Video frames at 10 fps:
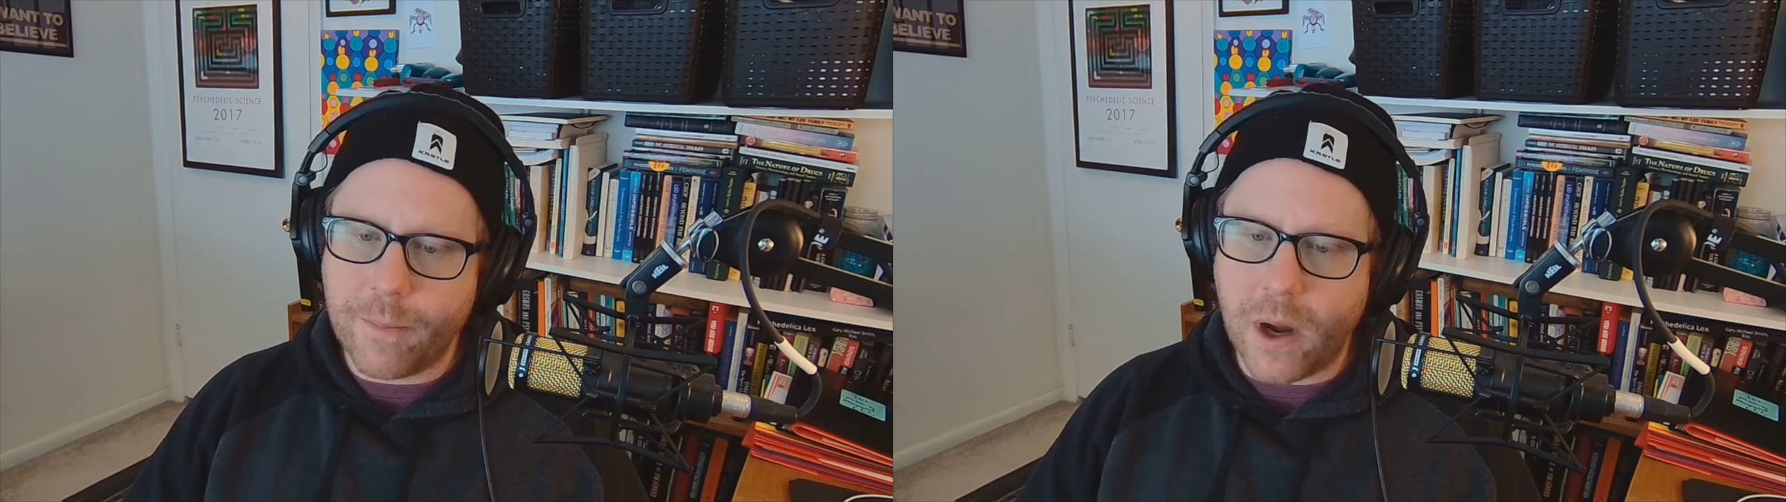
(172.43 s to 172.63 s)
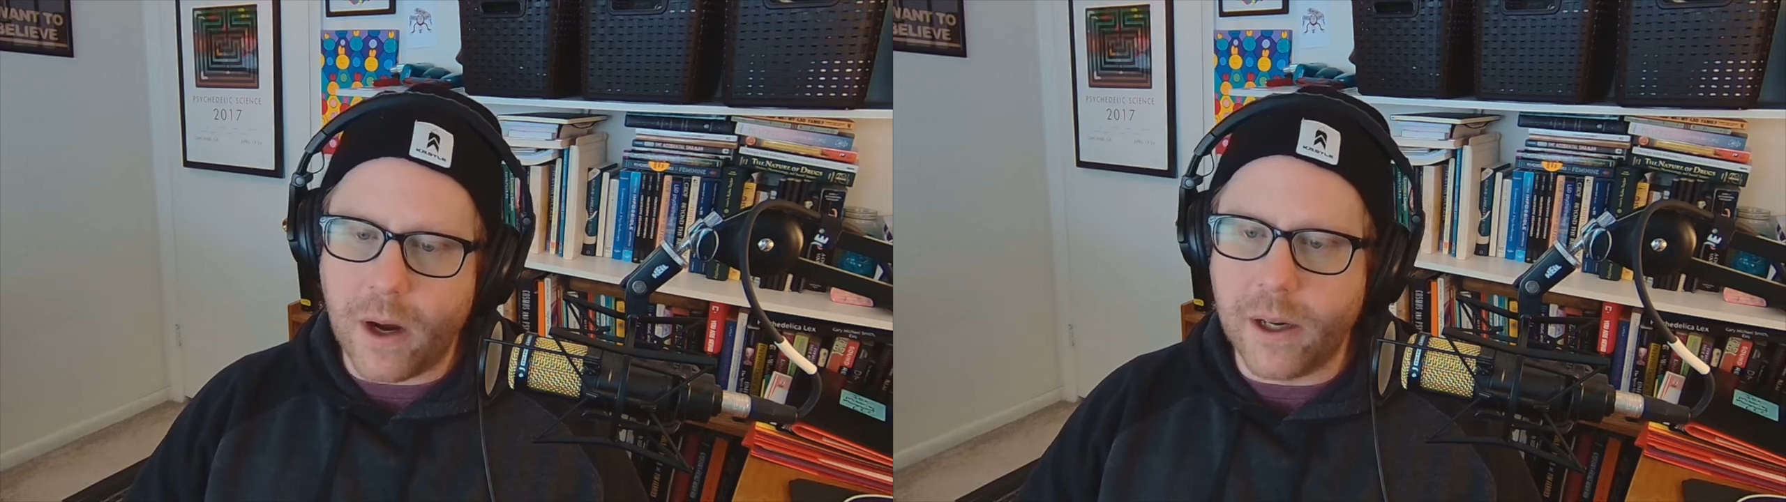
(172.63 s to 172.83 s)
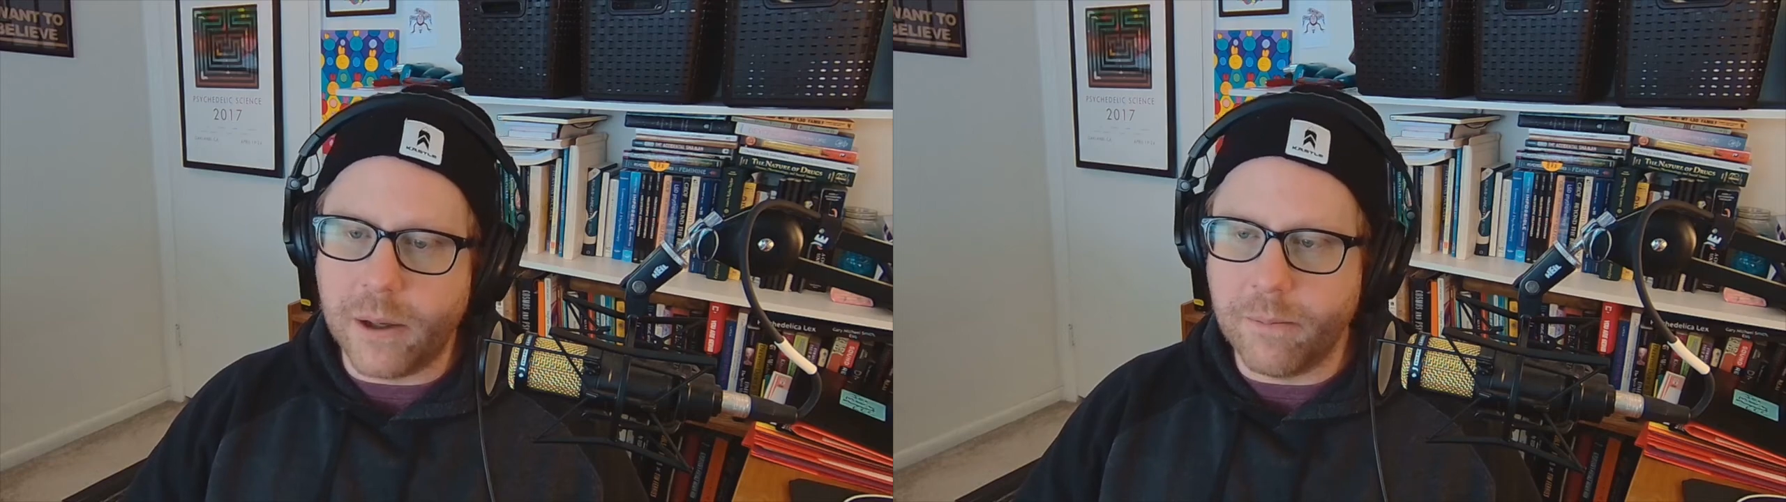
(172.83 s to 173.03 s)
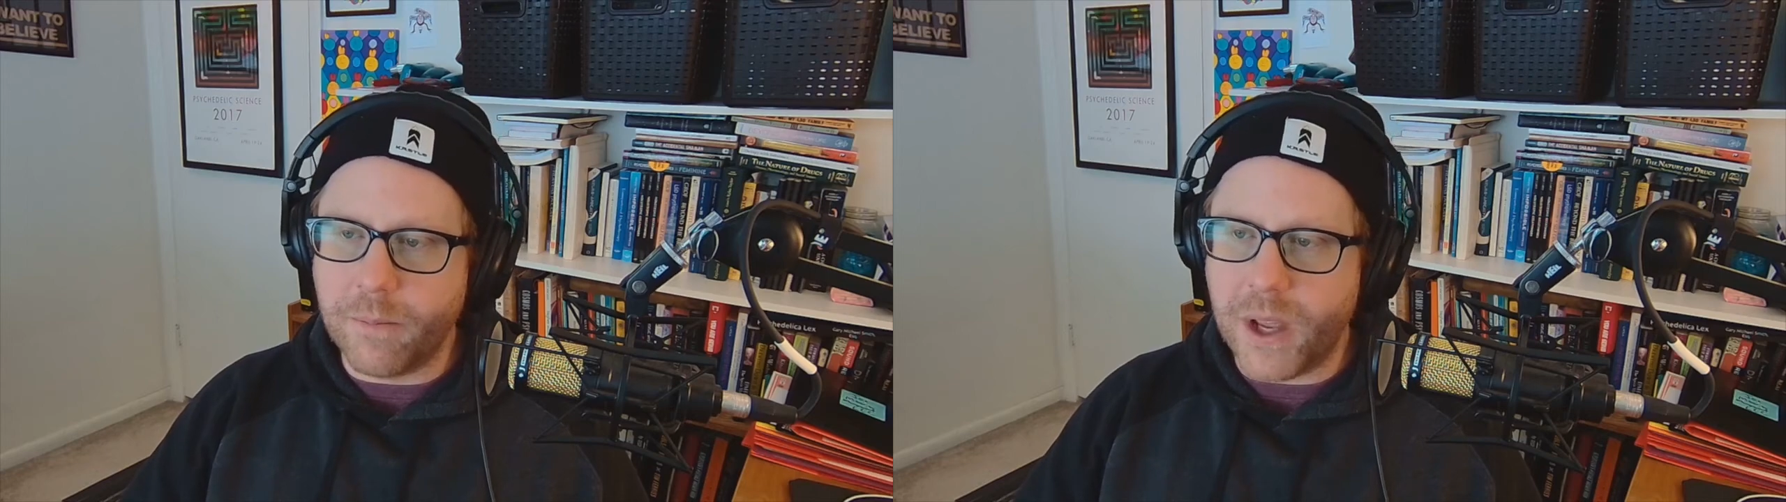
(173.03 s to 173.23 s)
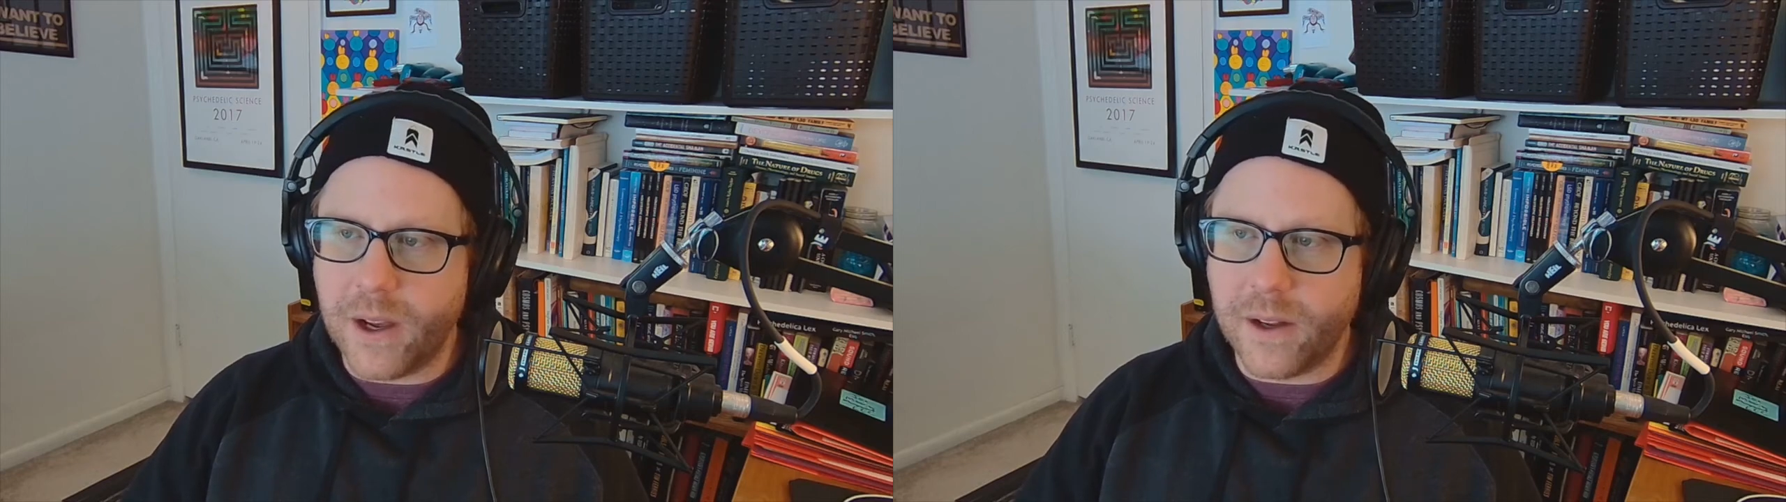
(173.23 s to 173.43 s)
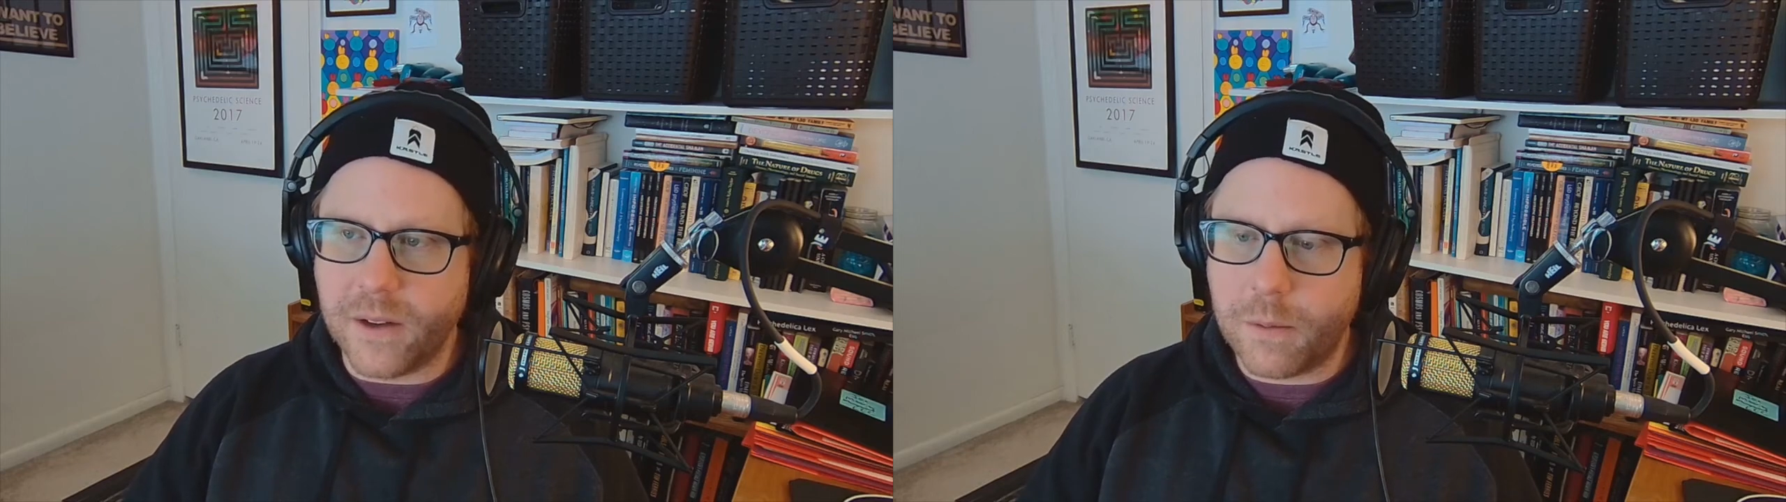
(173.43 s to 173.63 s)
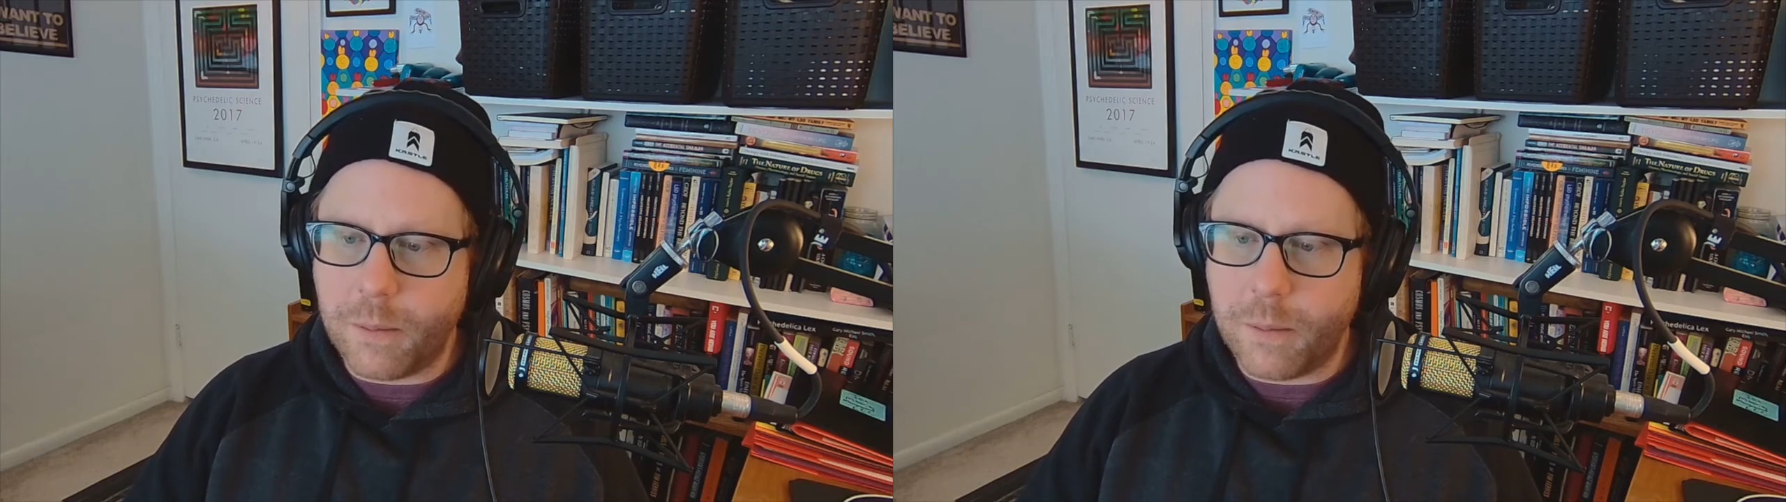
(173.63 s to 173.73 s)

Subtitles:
And